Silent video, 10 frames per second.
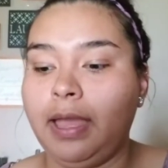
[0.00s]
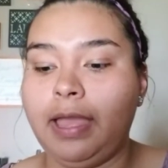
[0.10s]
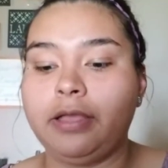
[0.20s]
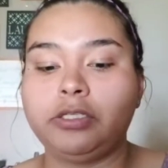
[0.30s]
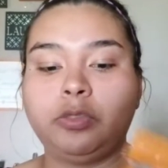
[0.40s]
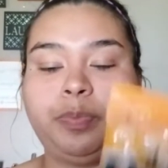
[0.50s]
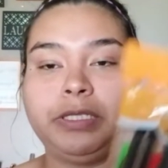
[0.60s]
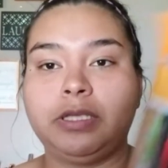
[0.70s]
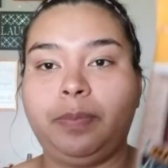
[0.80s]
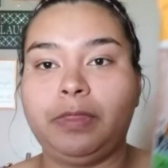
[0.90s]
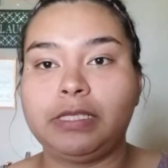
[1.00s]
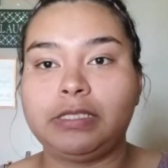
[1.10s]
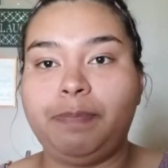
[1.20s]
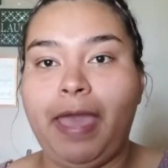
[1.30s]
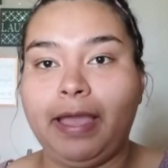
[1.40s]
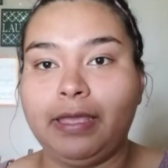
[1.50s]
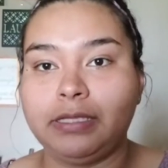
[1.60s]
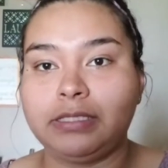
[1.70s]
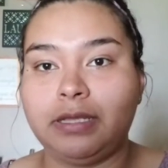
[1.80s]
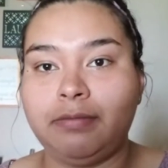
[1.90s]
I also picked up this
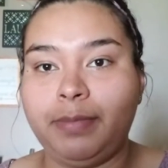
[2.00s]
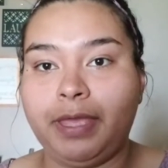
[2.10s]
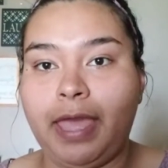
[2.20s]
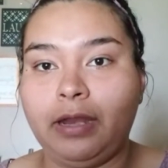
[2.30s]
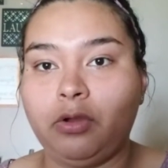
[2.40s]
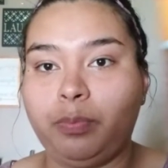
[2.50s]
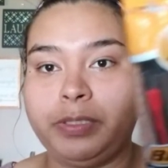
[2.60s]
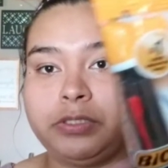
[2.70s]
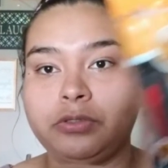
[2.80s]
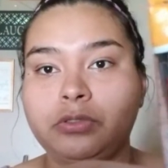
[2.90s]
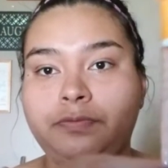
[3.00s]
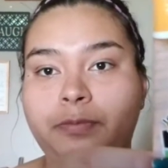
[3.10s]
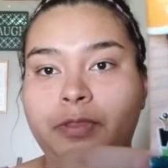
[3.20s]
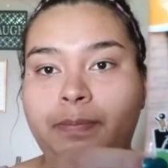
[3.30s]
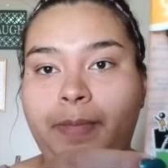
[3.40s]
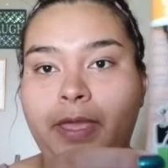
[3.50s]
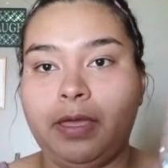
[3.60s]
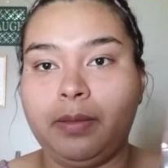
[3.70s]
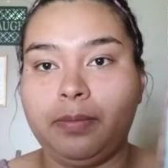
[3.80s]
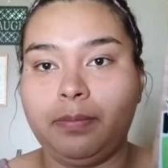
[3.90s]
packet of mechanical pencils from the
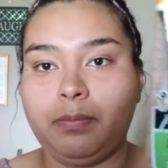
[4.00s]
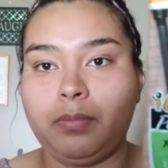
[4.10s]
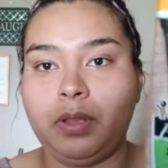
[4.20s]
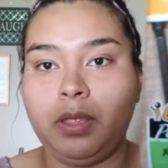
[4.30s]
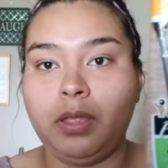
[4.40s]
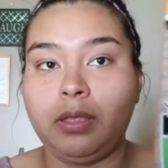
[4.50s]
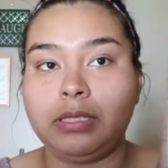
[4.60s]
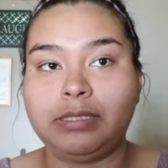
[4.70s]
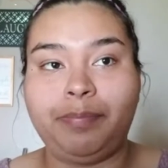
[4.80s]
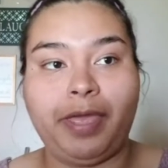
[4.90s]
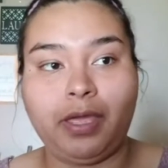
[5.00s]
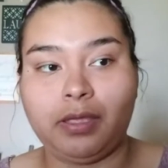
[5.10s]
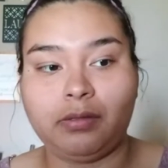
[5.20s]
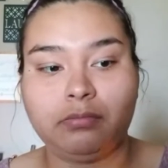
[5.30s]
Bic. Is it Bic?